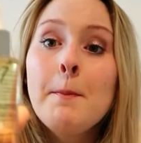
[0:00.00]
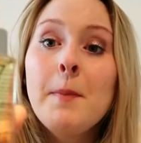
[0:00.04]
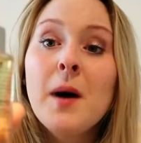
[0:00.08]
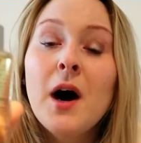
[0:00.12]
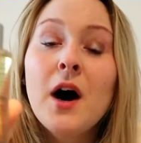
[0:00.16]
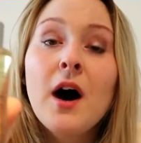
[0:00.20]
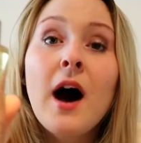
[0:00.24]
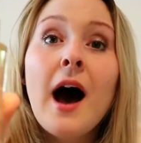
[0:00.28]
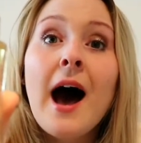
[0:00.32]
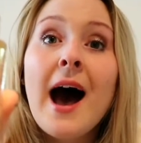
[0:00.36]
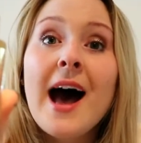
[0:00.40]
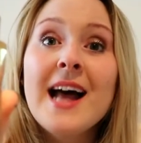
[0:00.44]

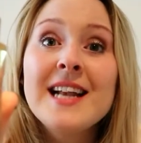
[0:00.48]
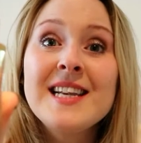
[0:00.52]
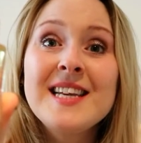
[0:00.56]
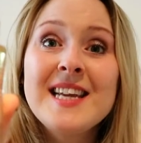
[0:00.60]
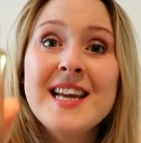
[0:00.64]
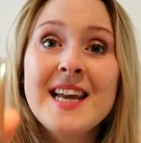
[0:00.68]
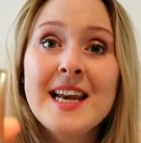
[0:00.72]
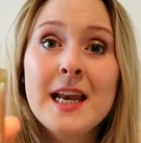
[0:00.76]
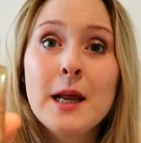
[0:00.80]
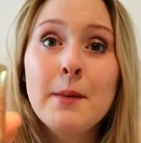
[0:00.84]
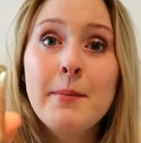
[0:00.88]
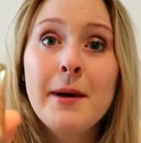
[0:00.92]
but a
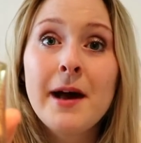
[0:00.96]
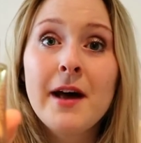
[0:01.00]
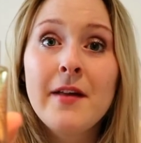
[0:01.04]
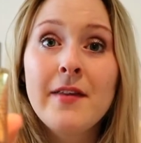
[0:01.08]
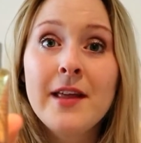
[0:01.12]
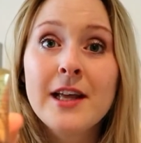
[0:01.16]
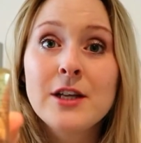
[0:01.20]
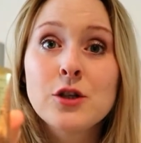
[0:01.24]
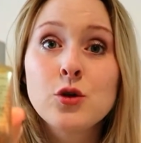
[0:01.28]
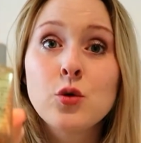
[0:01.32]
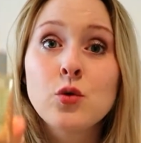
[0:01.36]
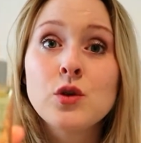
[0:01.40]
teeny bit
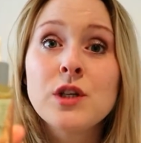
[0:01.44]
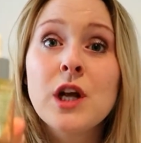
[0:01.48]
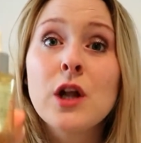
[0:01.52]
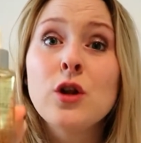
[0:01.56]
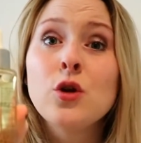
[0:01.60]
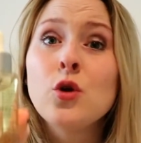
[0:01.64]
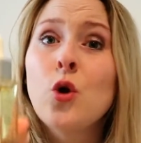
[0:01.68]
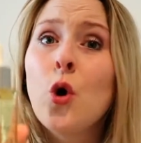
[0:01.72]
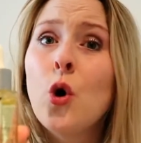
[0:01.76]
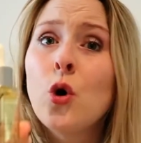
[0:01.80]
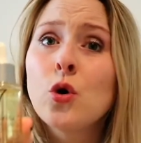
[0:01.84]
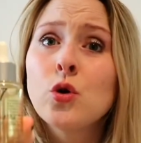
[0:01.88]
of this goes a
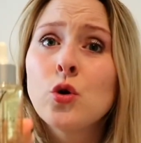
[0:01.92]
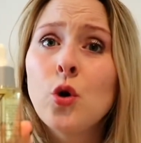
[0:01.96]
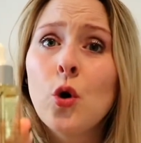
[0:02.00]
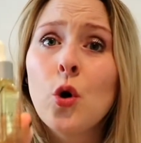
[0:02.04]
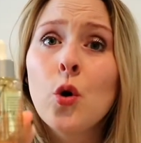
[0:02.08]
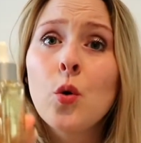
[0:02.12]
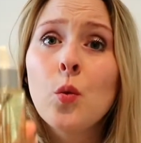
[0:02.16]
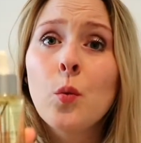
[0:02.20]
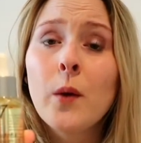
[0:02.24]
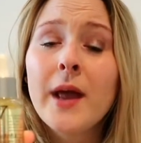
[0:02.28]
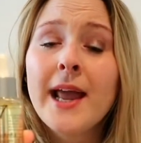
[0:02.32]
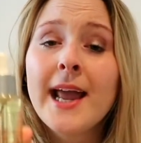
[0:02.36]

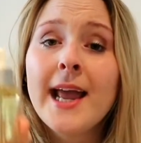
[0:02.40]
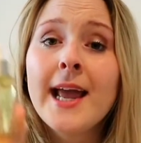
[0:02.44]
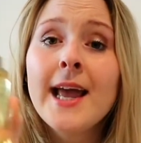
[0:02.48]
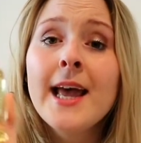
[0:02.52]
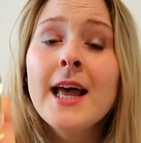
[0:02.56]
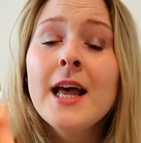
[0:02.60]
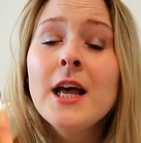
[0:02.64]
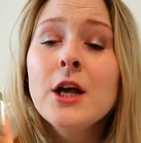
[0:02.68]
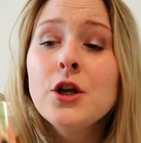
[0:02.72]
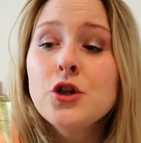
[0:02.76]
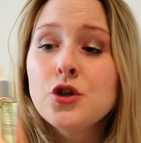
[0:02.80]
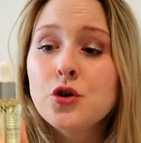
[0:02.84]
long
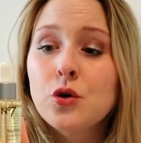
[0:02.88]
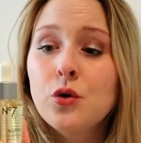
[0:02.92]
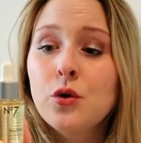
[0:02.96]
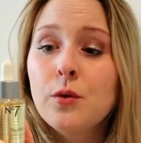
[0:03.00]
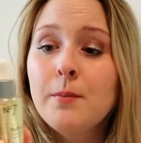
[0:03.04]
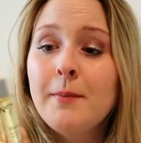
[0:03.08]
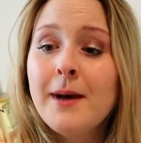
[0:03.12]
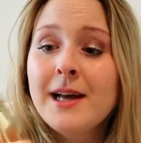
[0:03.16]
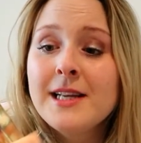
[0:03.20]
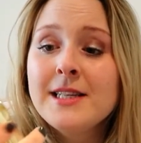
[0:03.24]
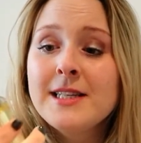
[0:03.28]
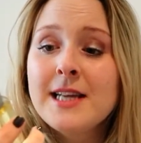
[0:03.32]
way.
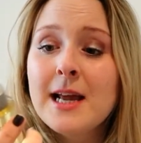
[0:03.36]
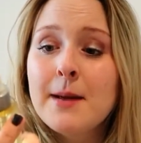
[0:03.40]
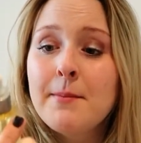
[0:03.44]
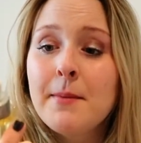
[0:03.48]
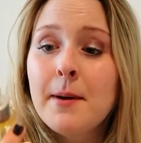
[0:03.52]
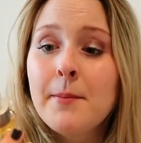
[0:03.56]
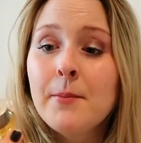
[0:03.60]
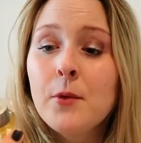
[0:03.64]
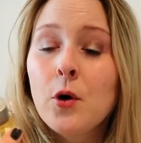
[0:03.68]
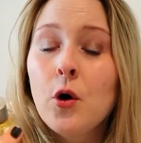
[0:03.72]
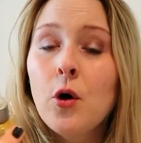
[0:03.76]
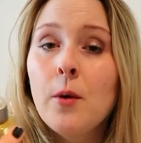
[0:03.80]
So my
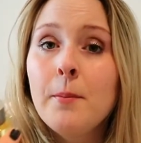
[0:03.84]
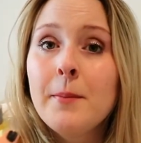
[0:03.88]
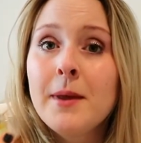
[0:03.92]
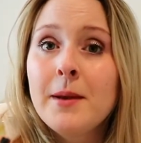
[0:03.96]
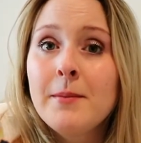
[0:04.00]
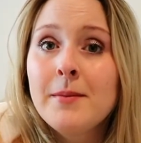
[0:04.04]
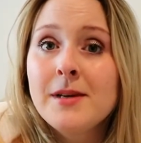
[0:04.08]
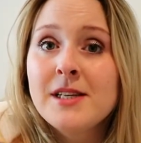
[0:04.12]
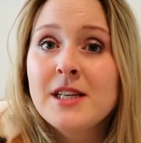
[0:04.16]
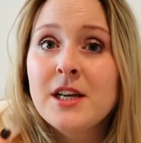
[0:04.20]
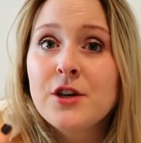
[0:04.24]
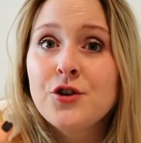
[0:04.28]
stepmom got me
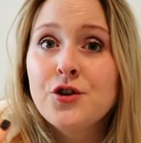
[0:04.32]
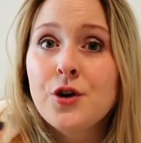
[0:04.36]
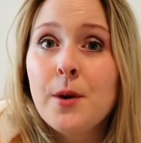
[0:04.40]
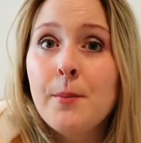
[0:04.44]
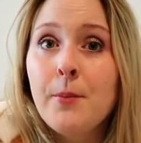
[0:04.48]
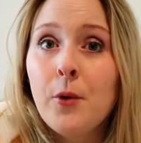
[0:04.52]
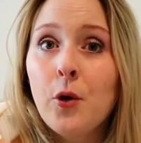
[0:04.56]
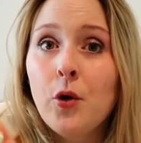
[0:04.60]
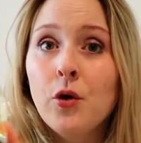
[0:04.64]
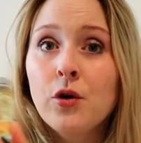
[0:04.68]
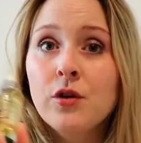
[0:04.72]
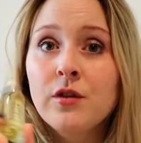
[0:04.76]
and my sister a
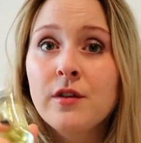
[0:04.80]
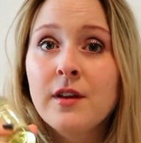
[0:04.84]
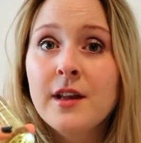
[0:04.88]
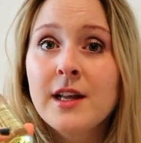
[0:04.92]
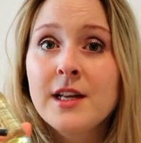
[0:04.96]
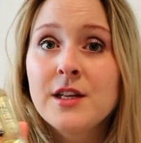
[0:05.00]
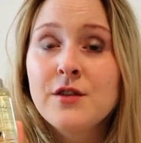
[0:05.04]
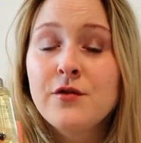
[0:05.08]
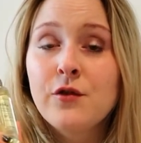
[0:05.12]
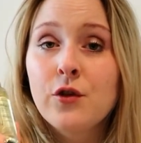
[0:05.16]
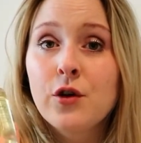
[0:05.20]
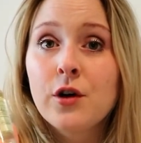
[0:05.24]
box of
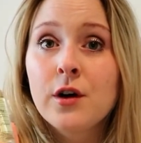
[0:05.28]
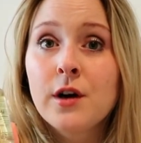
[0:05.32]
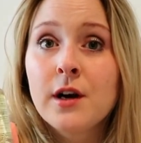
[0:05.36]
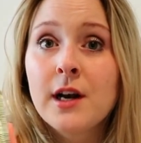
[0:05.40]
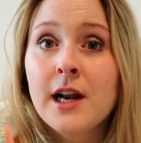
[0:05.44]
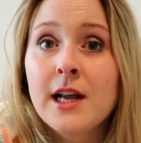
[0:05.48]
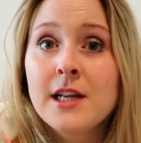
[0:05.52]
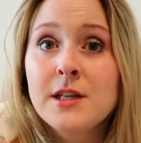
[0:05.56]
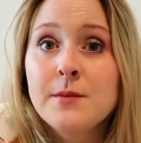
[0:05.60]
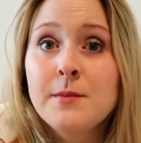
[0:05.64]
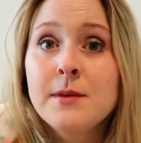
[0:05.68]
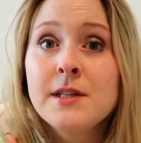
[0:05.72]
this for
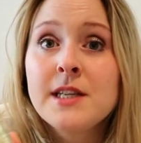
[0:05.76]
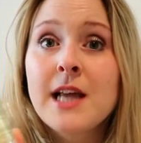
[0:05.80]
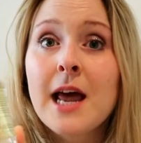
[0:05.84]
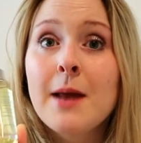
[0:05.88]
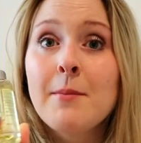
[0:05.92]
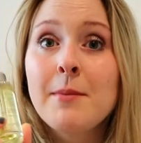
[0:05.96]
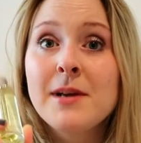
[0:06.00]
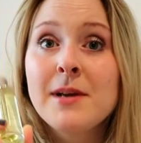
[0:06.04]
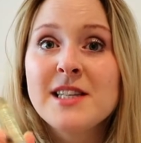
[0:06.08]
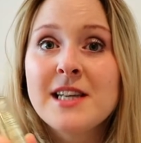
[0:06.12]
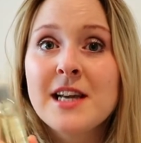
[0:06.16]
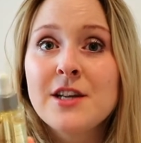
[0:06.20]
Christmas,
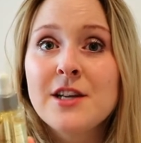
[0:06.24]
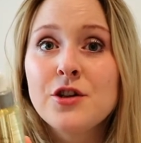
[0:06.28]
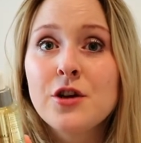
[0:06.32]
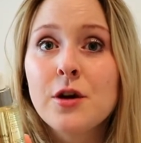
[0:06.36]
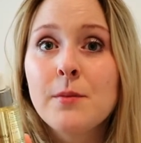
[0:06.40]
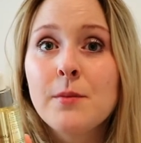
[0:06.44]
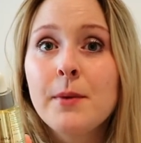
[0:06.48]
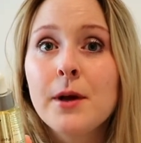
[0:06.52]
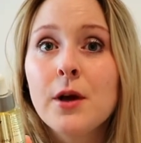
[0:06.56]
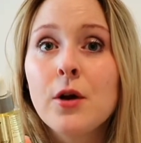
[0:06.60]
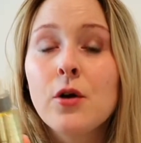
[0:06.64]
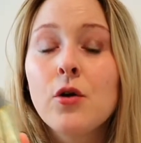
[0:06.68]
and my sister
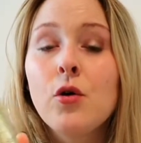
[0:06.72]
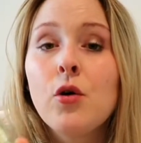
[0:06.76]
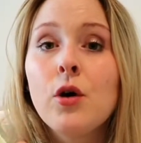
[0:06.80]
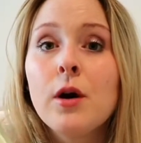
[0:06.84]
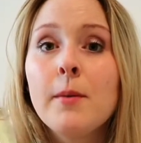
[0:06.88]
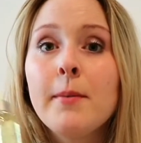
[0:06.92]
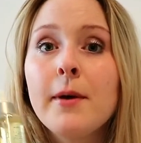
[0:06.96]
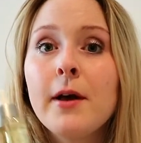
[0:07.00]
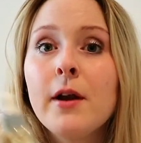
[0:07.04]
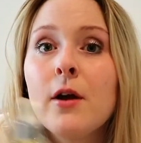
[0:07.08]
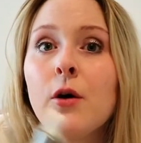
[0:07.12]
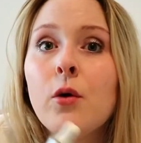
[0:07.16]
had been going
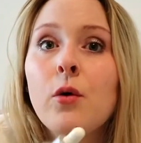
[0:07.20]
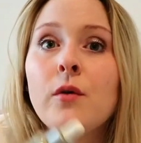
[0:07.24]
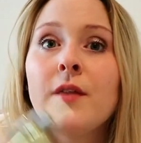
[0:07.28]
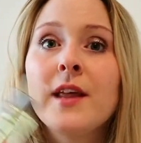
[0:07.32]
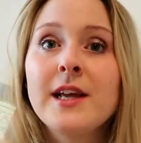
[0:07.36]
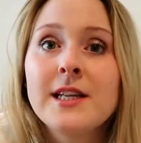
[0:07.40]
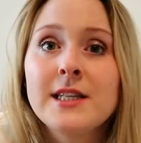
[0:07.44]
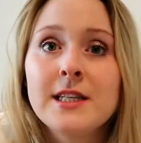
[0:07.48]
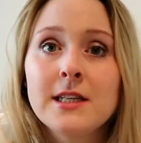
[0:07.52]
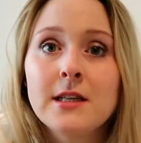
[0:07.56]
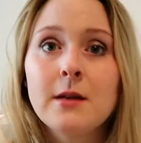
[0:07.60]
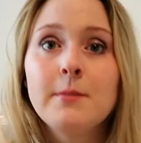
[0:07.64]
on about it. Oh,
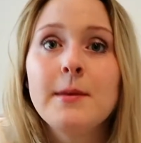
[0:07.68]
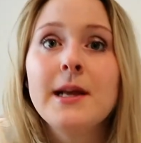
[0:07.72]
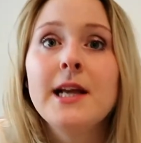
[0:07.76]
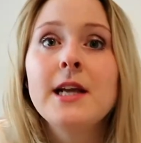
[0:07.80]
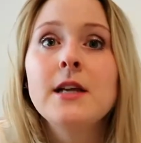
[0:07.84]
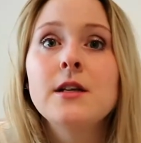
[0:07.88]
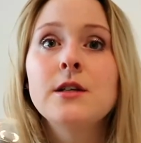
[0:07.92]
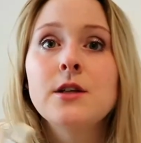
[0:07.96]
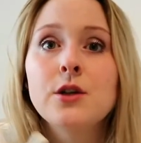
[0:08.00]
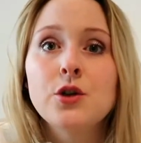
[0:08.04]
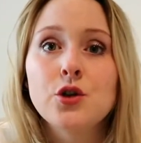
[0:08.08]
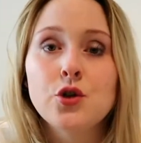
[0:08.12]
this is
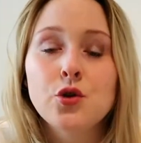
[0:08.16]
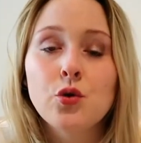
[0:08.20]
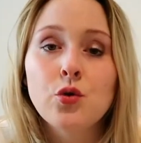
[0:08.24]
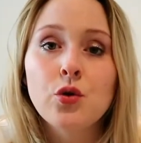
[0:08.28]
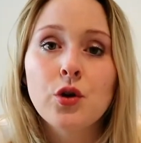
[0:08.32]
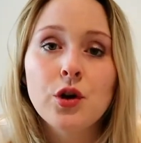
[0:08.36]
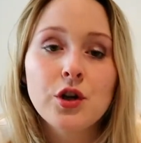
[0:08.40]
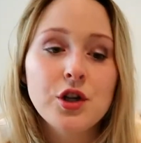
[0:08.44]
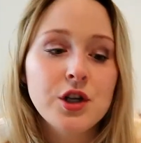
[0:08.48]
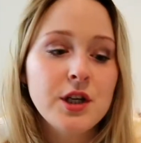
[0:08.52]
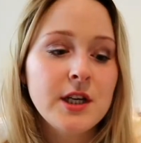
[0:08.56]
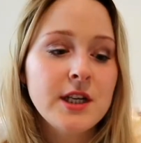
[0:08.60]
amazing, it's so
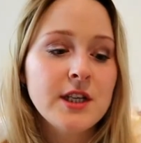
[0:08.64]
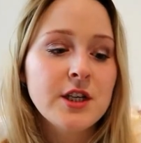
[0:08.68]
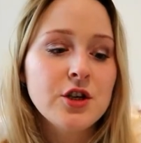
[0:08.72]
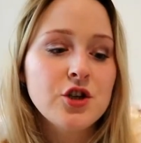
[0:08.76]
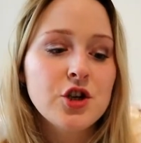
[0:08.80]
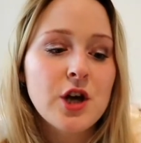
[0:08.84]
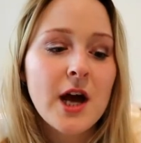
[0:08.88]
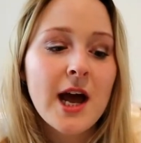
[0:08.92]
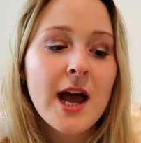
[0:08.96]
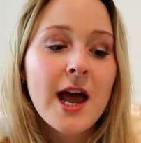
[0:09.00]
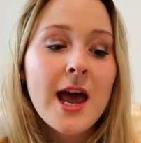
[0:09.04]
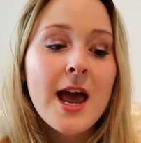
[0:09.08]
good, you need to
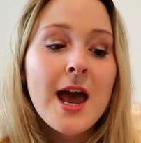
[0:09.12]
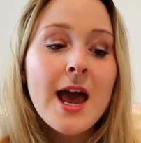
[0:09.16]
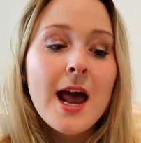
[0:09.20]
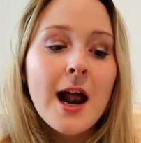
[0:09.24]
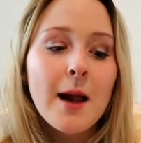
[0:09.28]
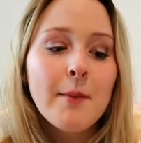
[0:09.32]
try it.